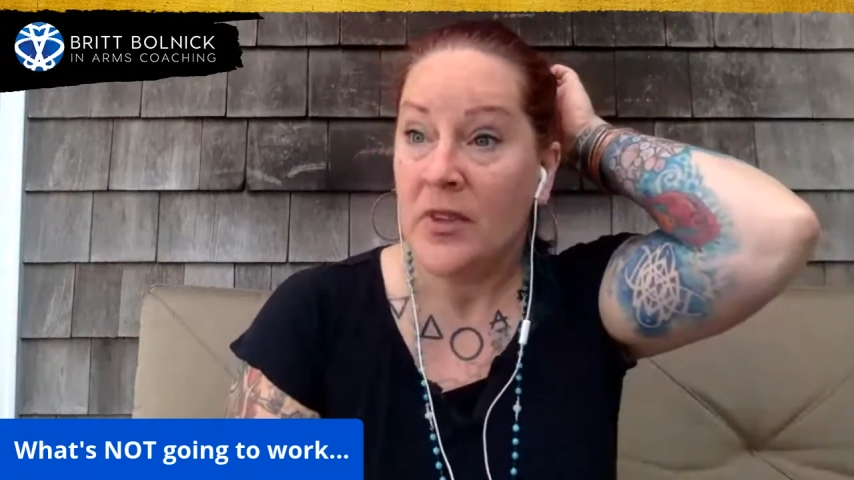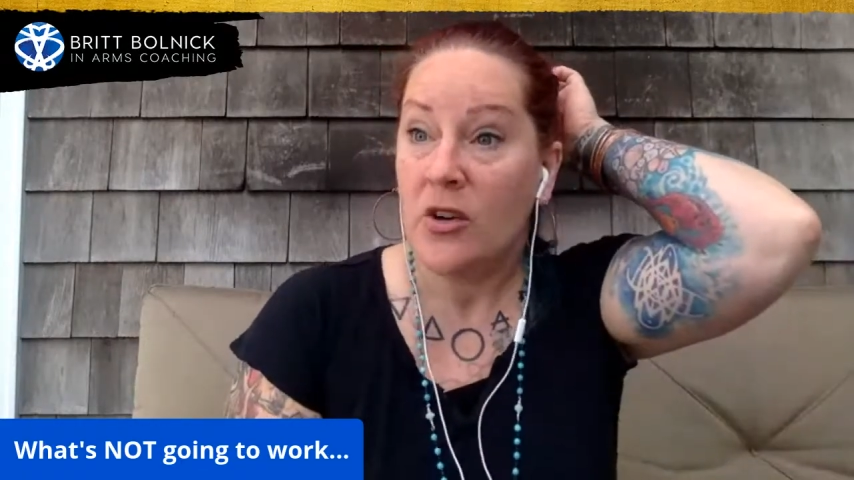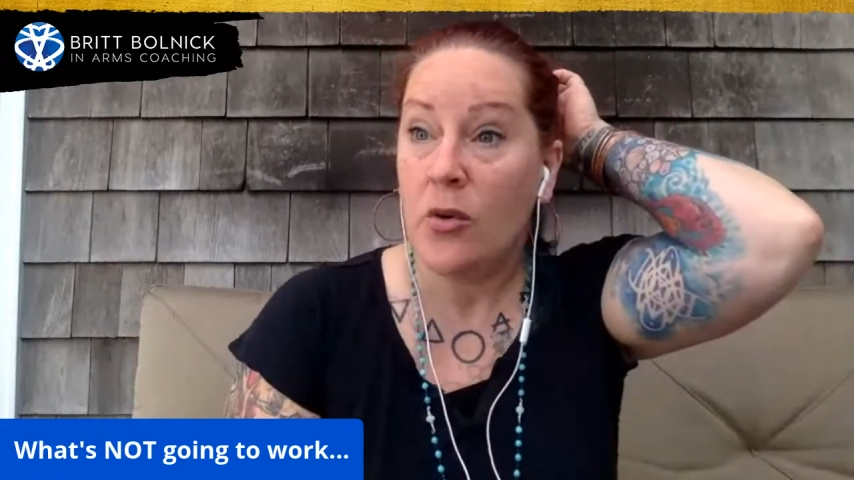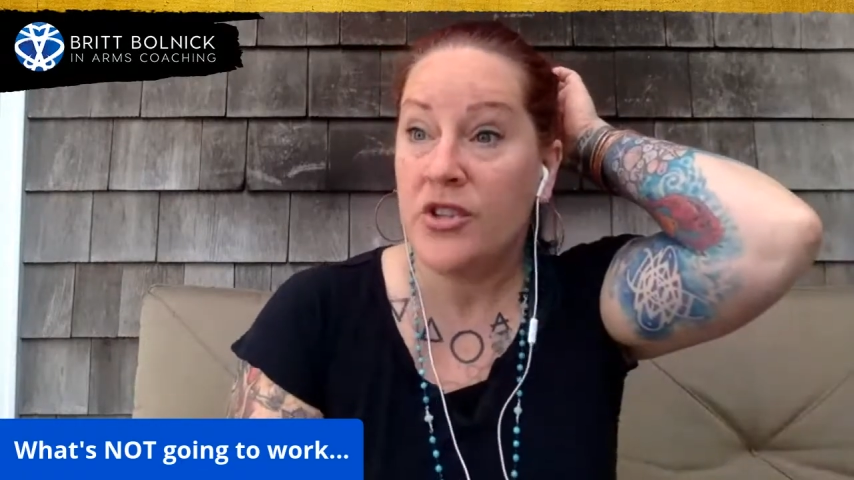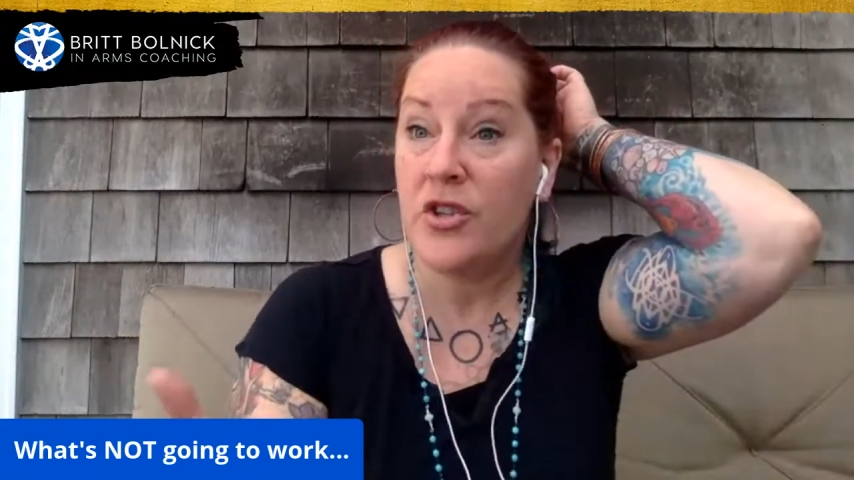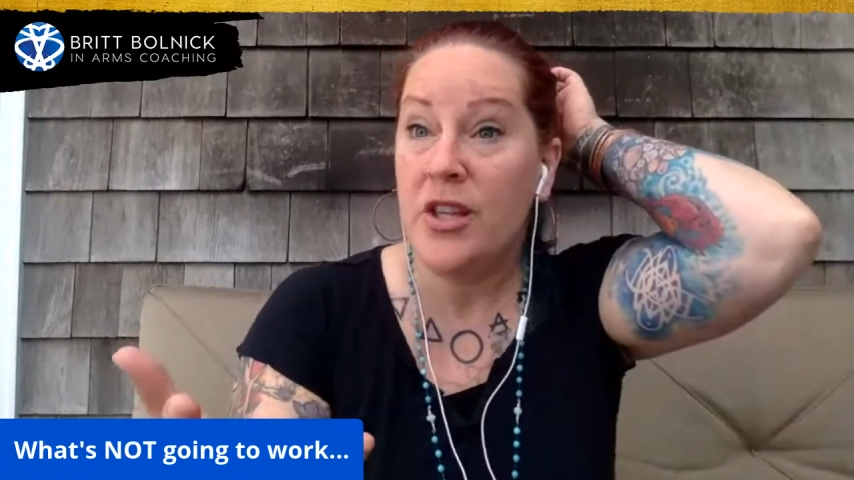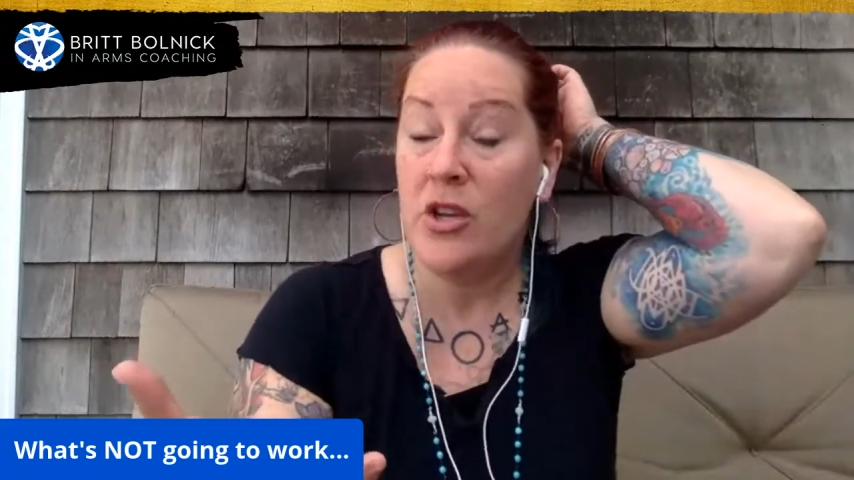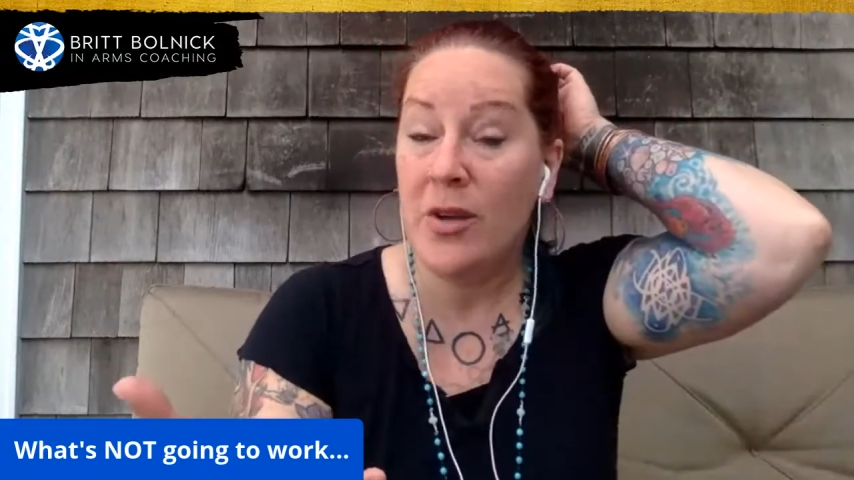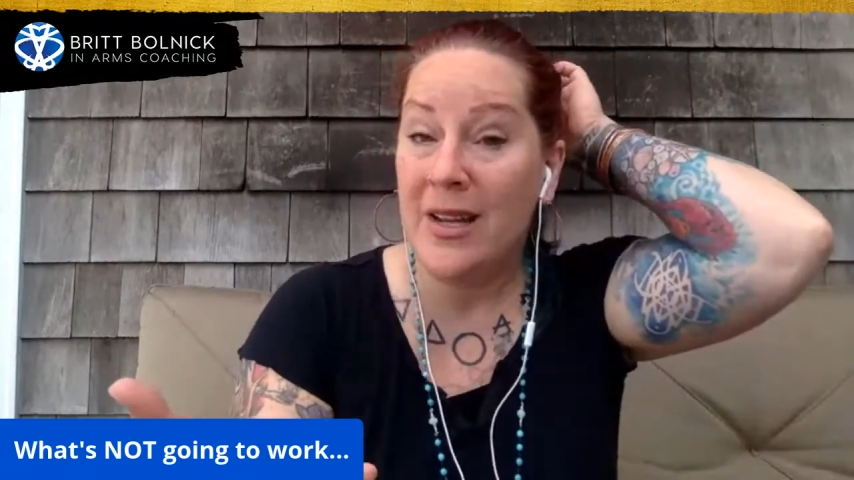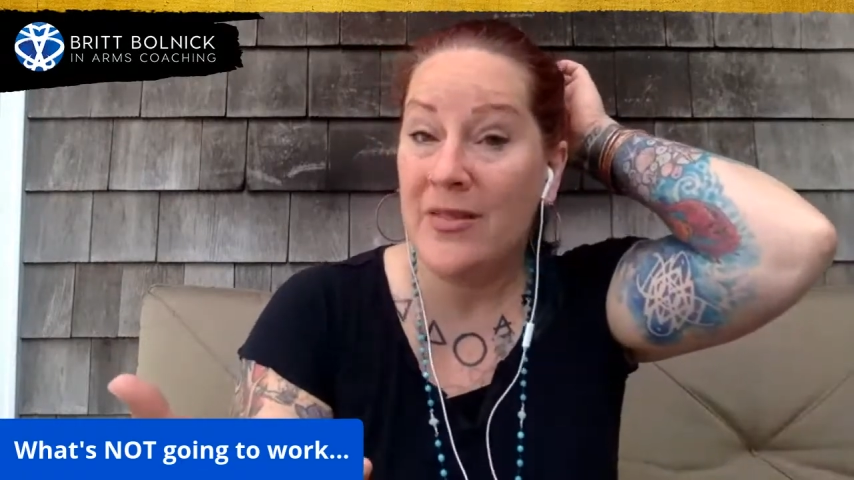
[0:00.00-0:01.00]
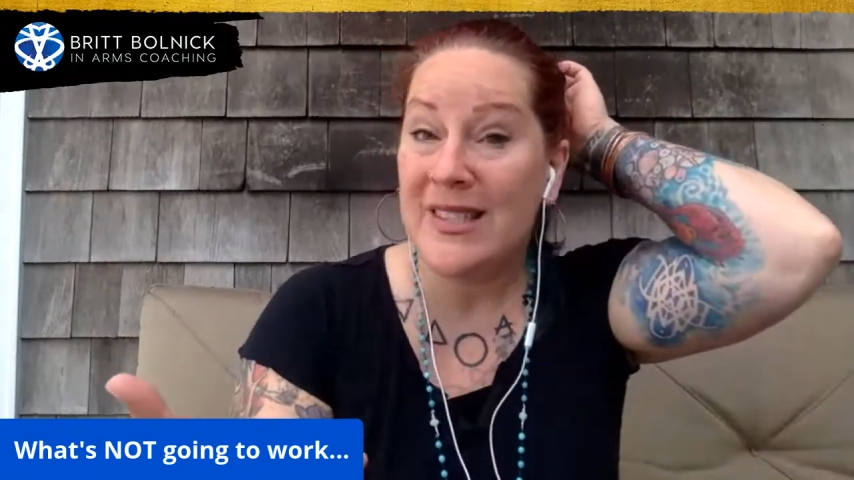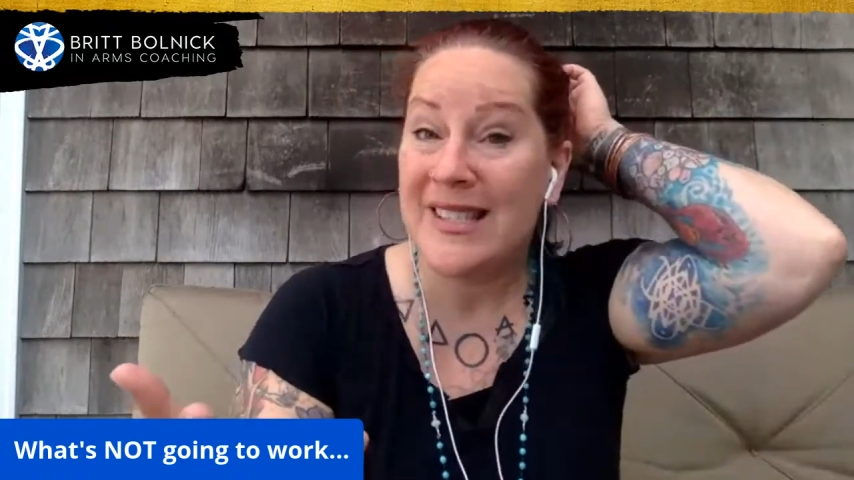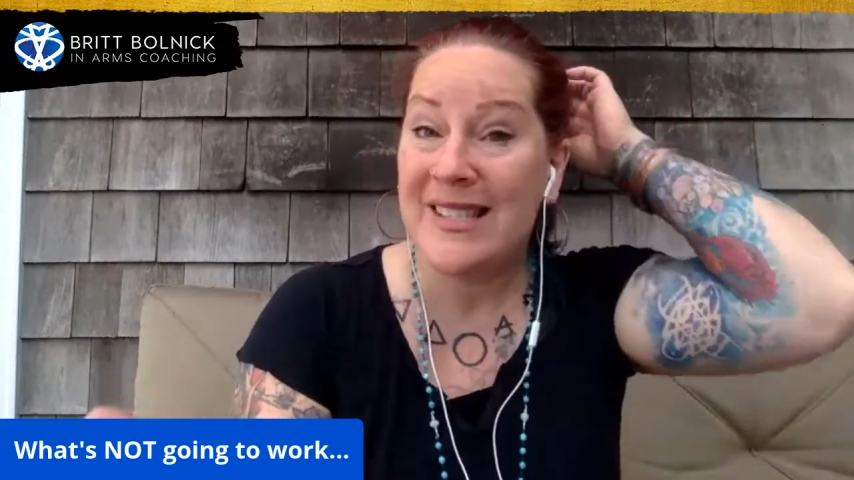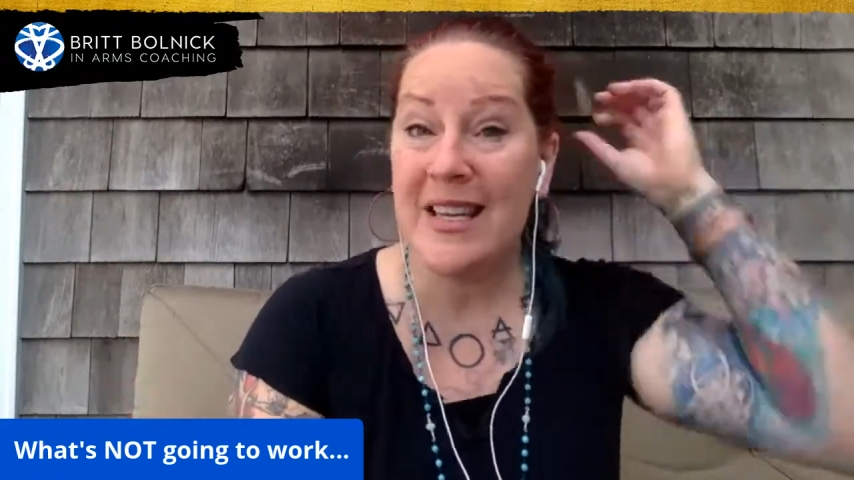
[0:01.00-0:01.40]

or so that you can even see